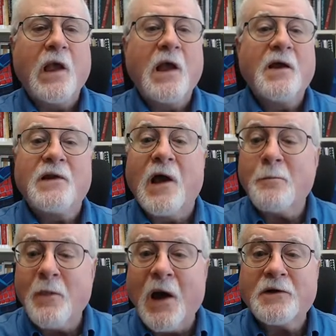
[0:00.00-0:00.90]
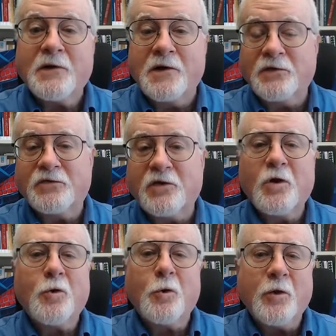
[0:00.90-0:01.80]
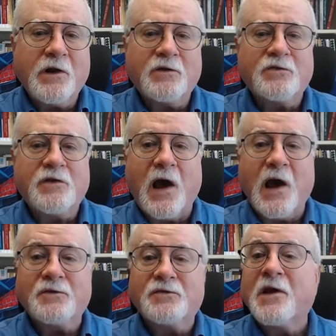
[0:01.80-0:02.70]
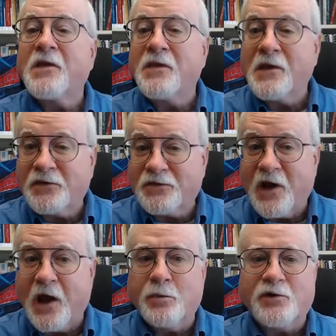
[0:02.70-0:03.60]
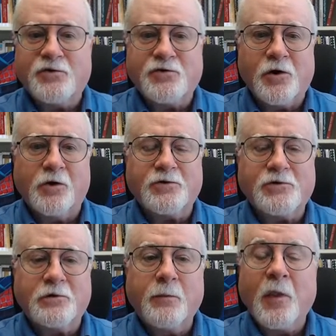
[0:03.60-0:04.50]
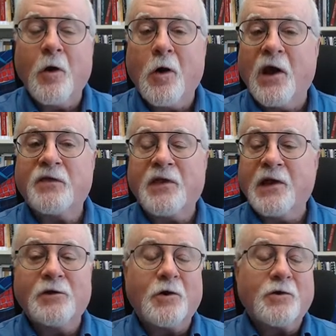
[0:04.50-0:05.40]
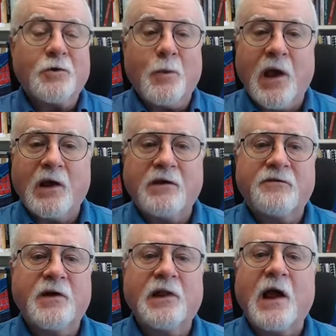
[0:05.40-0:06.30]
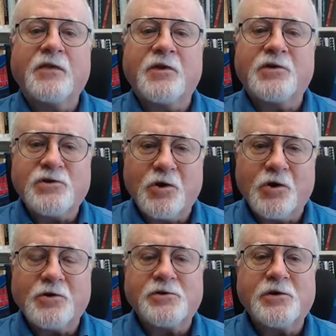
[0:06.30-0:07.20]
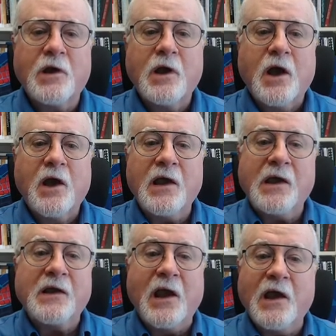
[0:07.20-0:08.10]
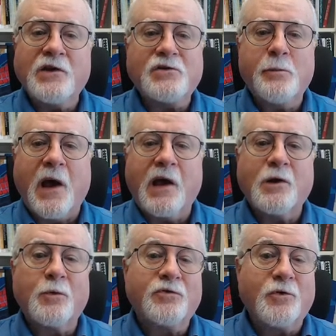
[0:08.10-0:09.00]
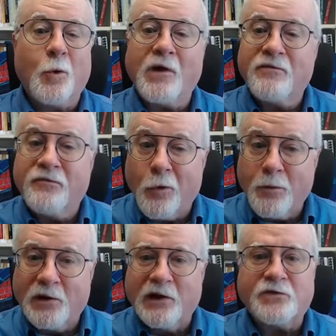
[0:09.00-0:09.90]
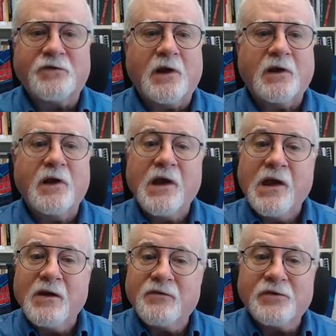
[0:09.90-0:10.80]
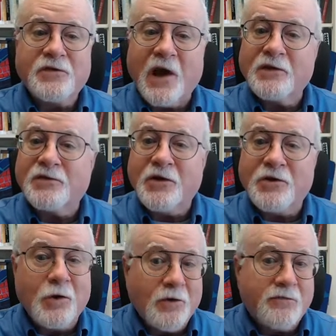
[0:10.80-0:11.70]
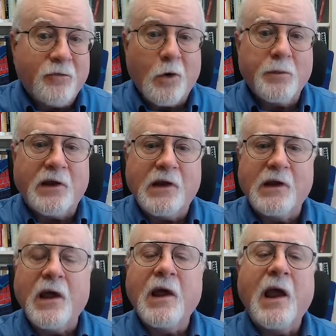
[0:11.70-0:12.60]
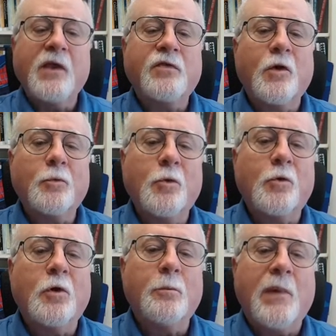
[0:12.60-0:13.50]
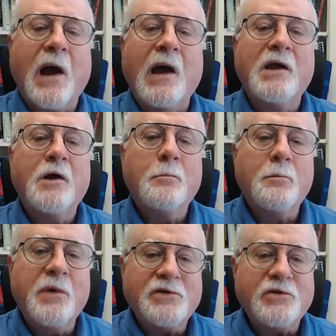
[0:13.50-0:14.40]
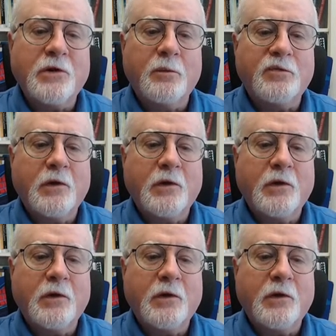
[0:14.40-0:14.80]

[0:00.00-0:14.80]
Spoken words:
Now, Montanus criticized the established church. All right, they looked around and felt like the church in Asia Minor was growing formalistic, emphasizing uniformity and the rule by bishops.